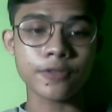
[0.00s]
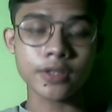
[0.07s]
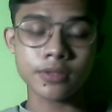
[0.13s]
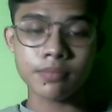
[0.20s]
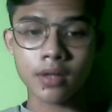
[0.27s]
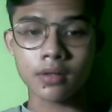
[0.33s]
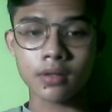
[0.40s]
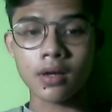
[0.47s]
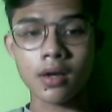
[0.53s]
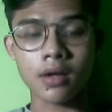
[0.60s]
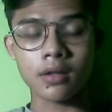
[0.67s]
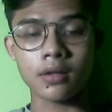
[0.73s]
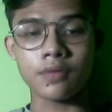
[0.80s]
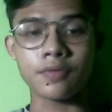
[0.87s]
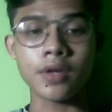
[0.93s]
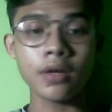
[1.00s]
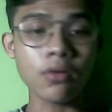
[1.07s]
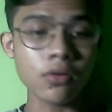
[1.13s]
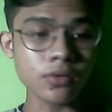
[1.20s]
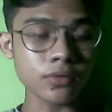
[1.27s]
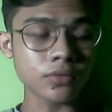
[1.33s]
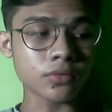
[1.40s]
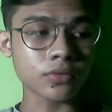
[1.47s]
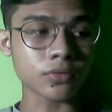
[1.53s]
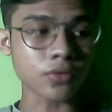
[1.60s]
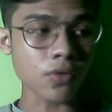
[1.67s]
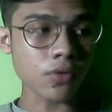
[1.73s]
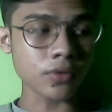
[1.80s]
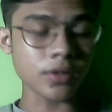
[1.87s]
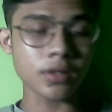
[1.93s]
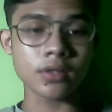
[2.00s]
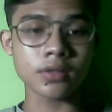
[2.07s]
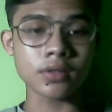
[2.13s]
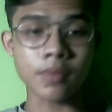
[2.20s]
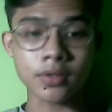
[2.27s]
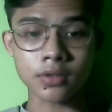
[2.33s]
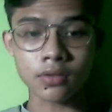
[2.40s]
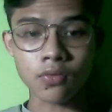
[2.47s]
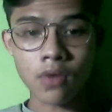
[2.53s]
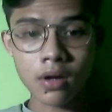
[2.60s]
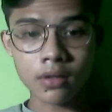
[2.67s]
they call it sophomore, and for the